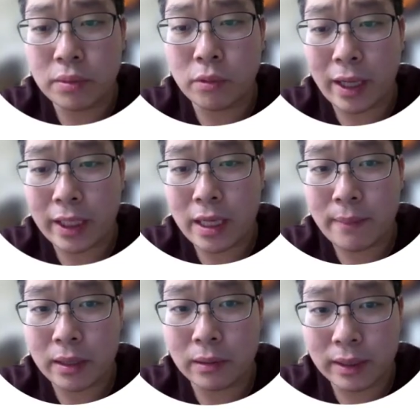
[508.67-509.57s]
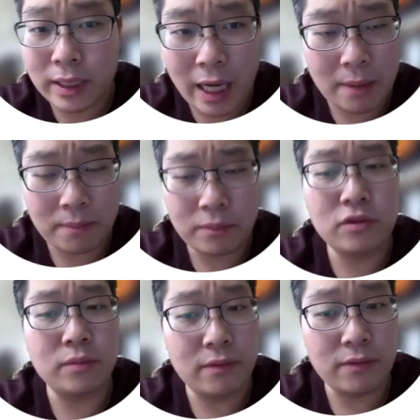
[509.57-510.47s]
put what chemical type,
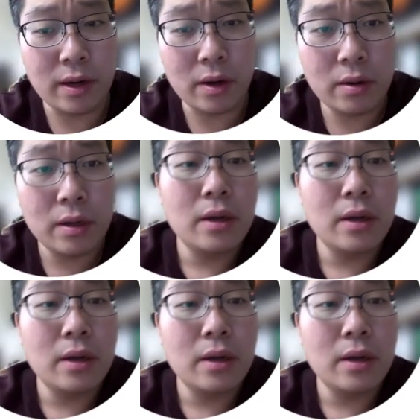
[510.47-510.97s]
to be fair.